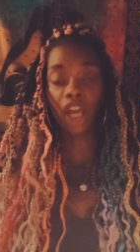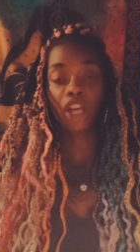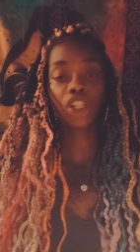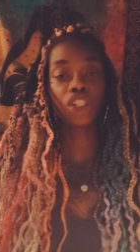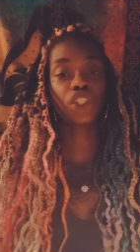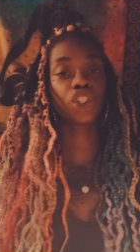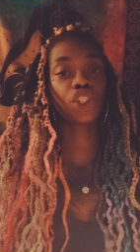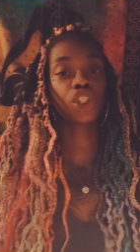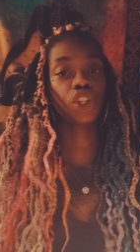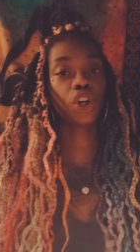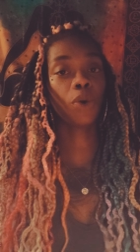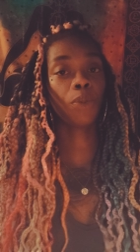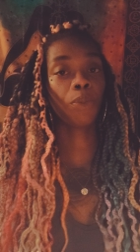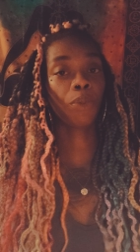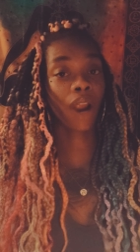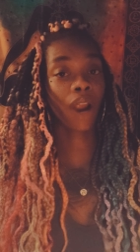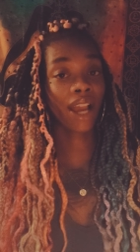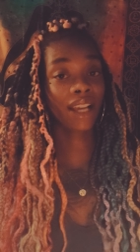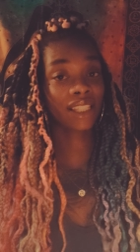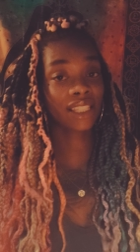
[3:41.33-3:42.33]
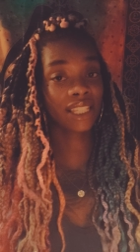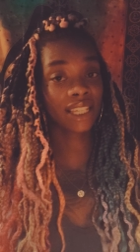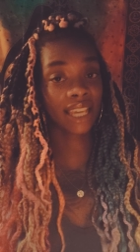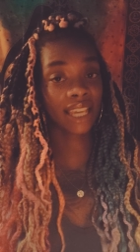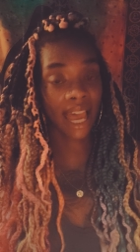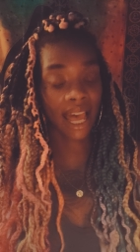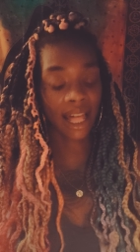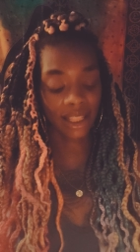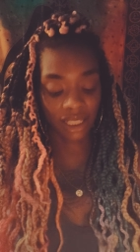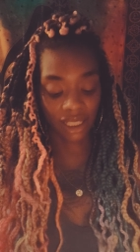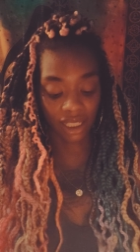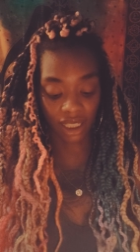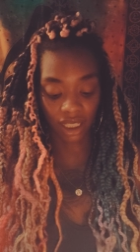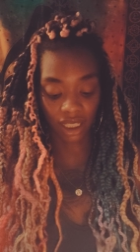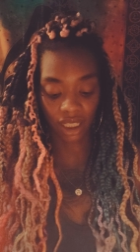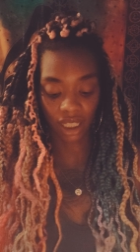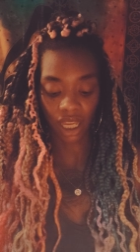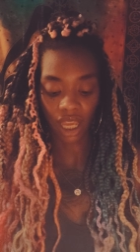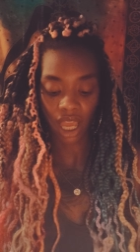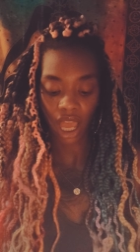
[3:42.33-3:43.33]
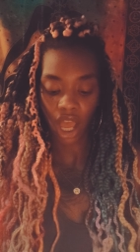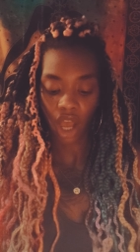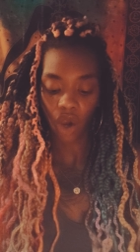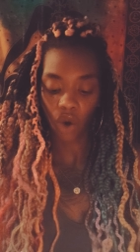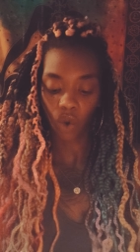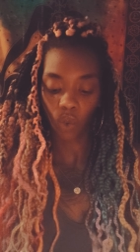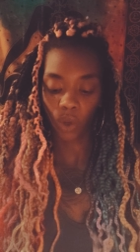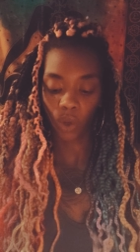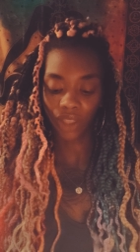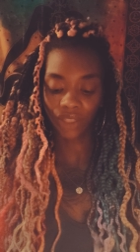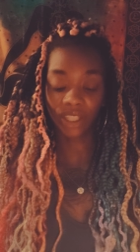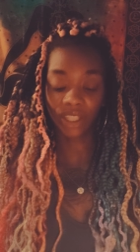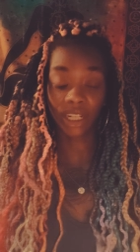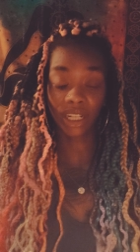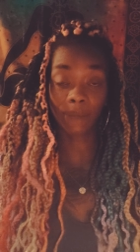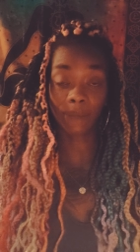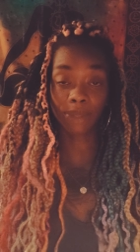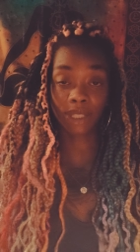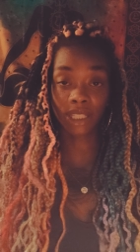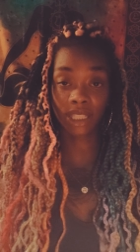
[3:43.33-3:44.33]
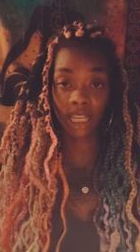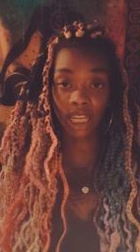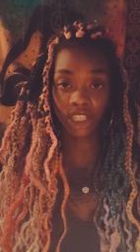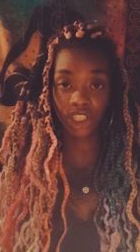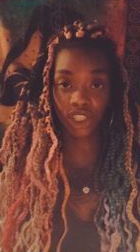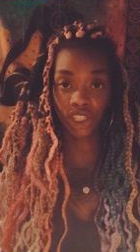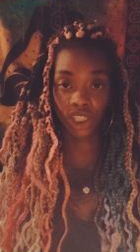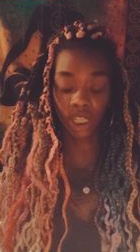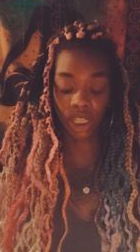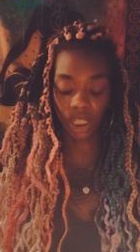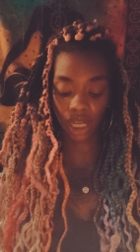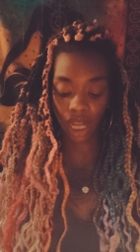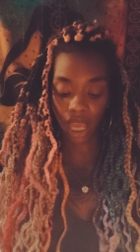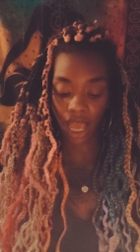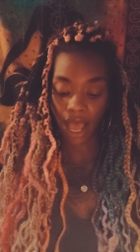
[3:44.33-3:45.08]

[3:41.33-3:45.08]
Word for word: Show practicality with an obsession